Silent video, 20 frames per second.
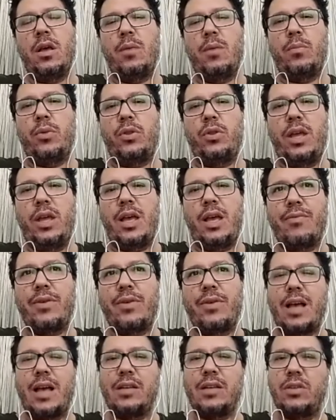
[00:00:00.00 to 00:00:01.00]
but they have
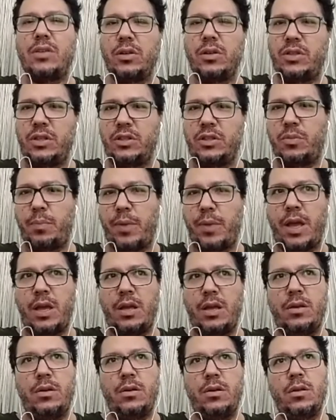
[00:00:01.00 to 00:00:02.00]
castles in
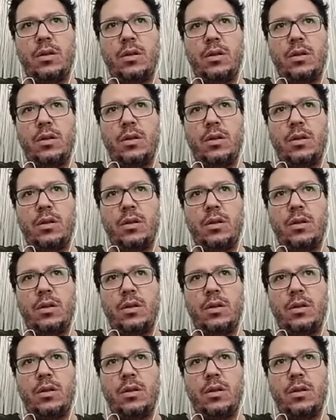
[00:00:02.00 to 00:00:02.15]
Spain.